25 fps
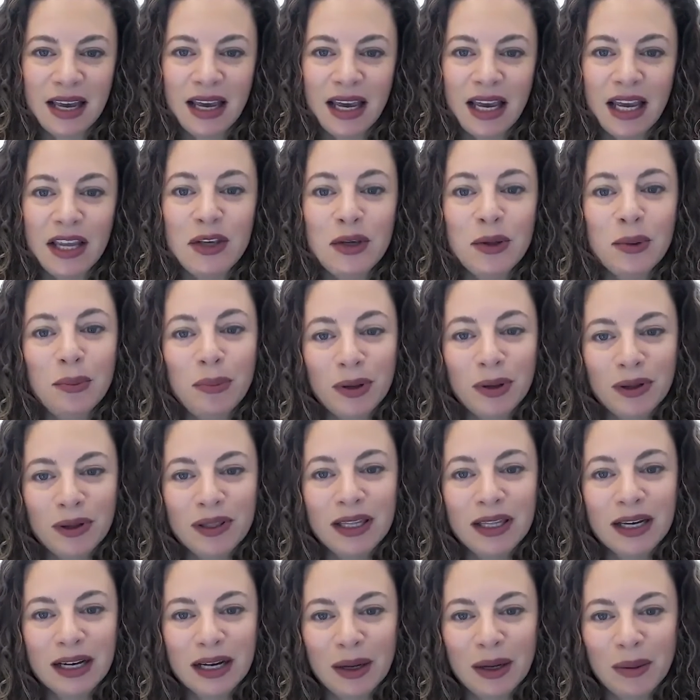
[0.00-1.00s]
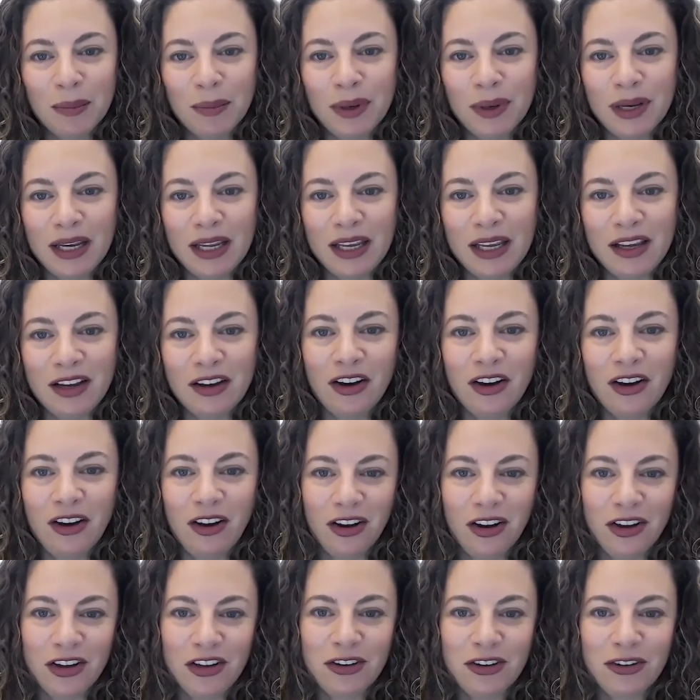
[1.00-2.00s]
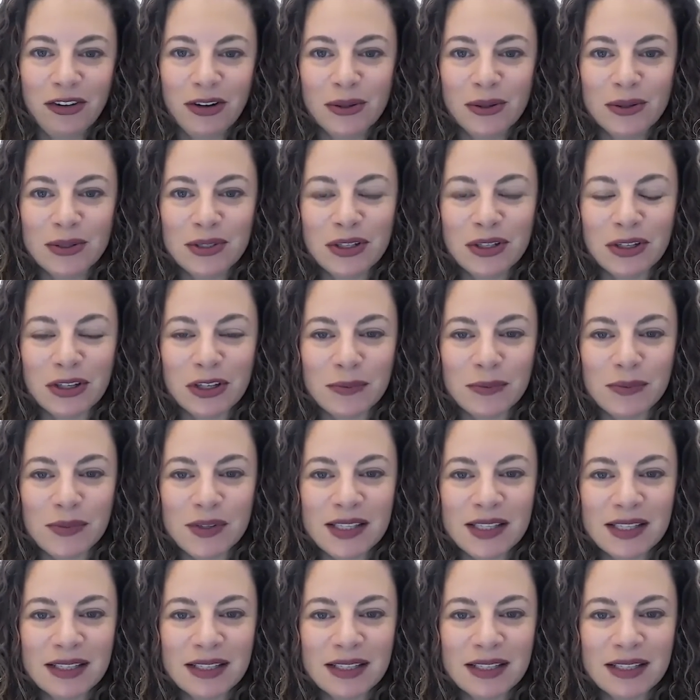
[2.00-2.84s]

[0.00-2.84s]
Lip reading: and you build a company on your own terms.